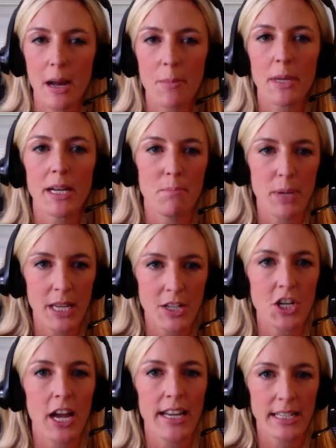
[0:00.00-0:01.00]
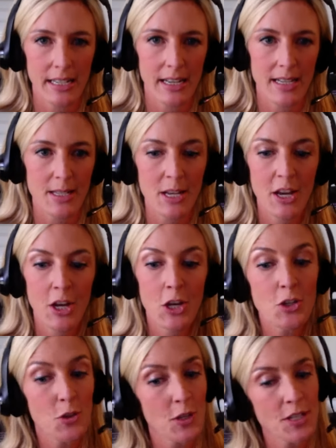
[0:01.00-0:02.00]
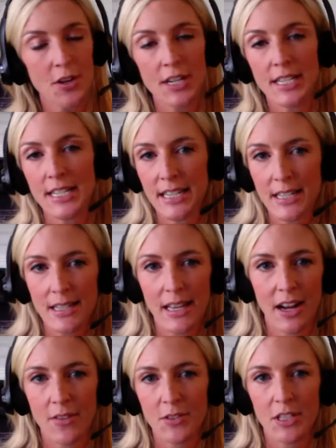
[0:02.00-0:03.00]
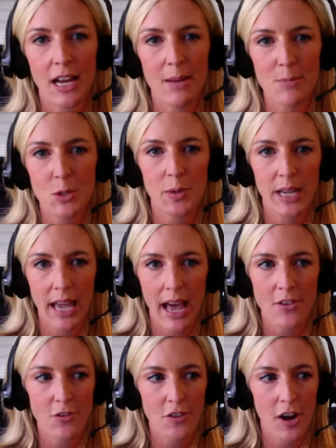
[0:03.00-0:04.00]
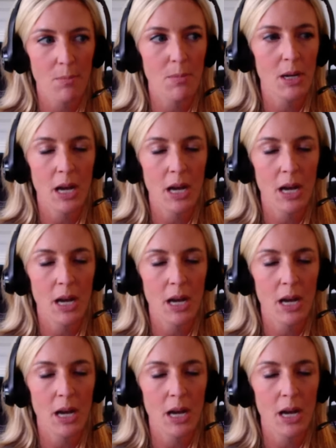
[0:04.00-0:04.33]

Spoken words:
in and pitch ideas. So these are ideas that oftentimes we'll get from